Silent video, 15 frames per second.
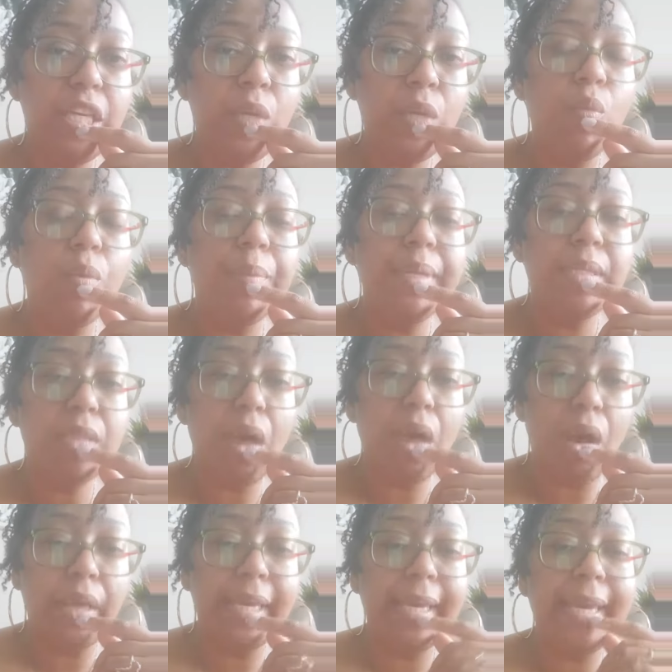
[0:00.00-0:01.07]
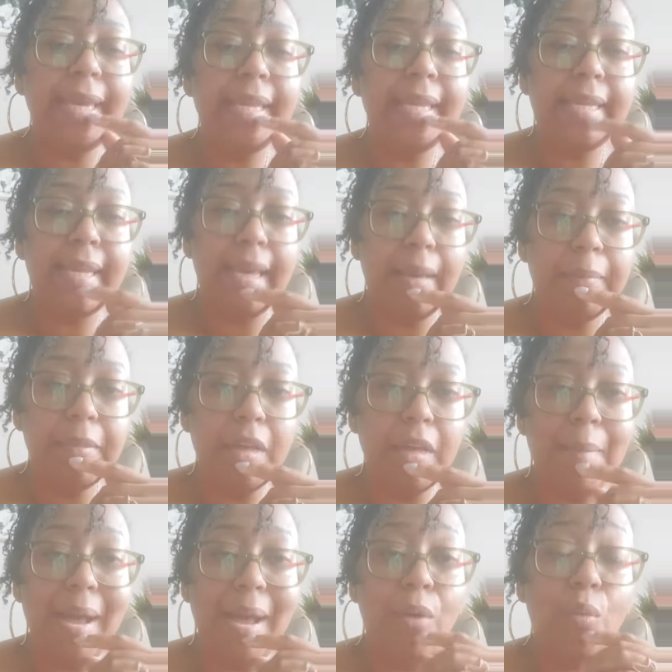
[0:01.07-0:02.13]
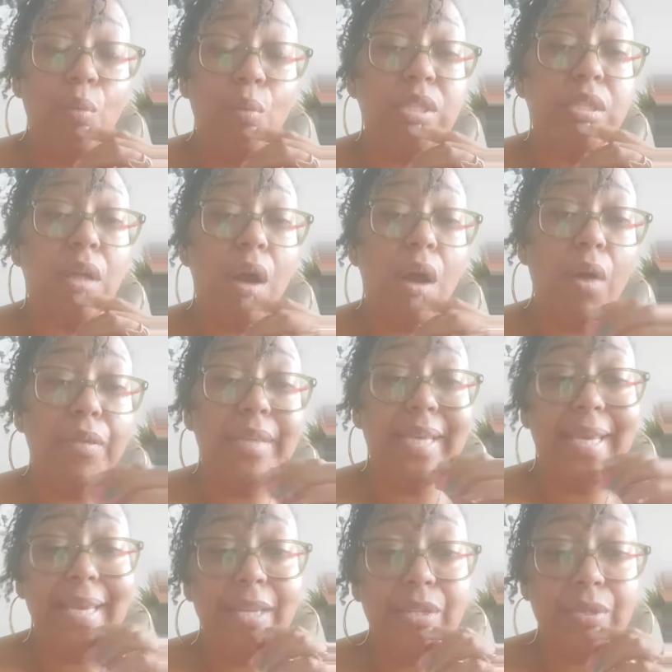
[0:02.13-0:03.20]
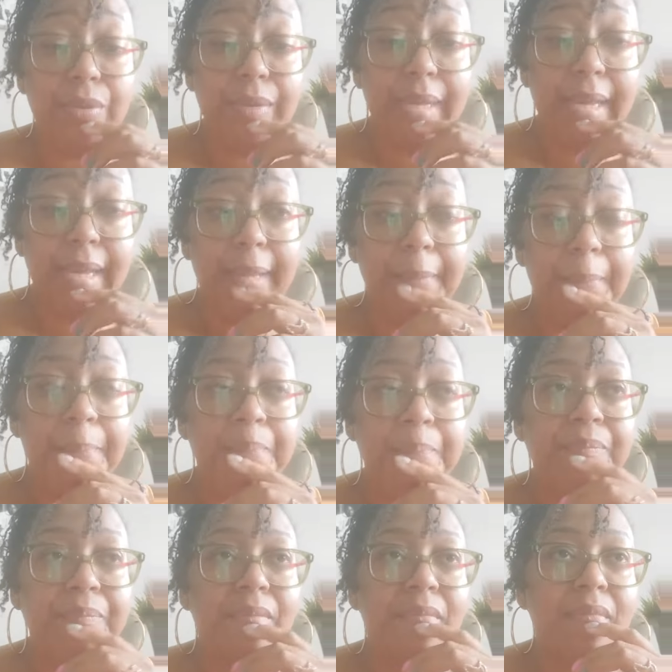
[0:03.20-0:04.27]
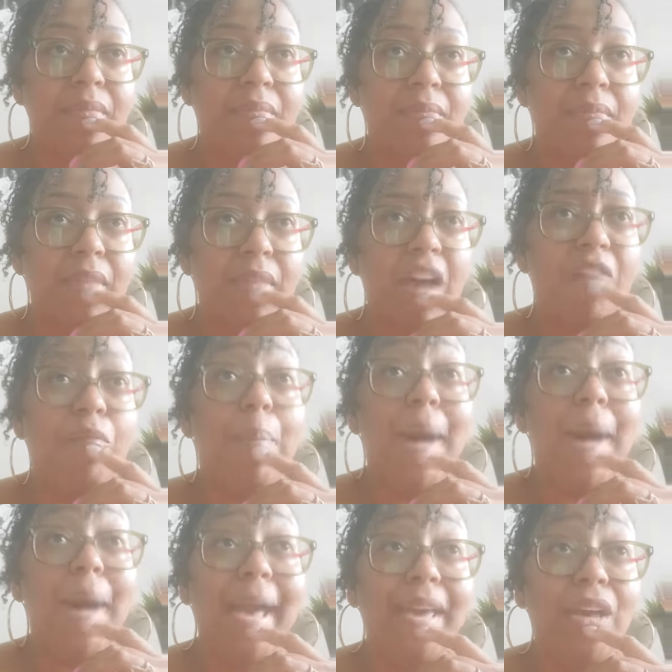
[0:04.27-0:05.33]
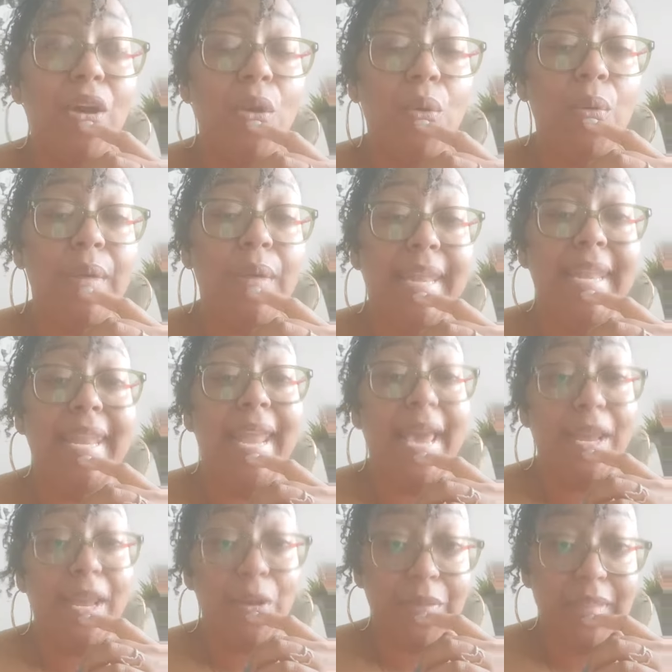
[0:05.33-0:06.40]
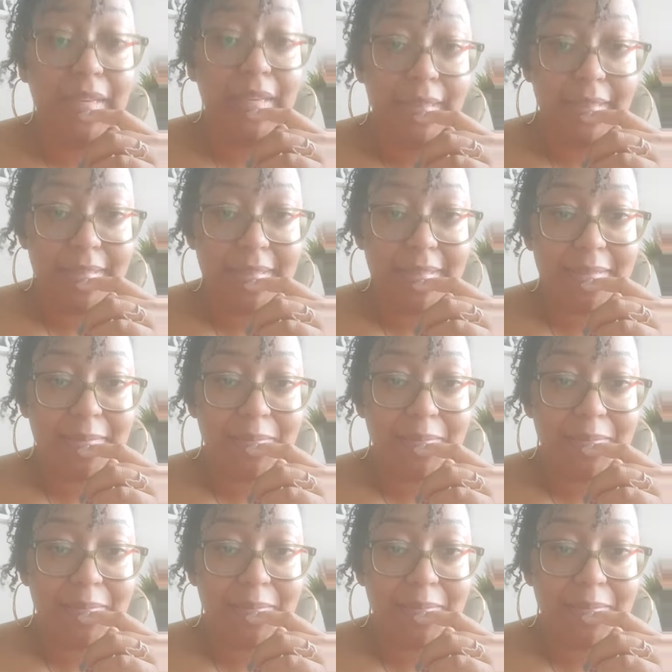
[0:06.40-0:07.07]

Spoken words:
will be talking in depth about what's called the Internet of Bio Nano Things.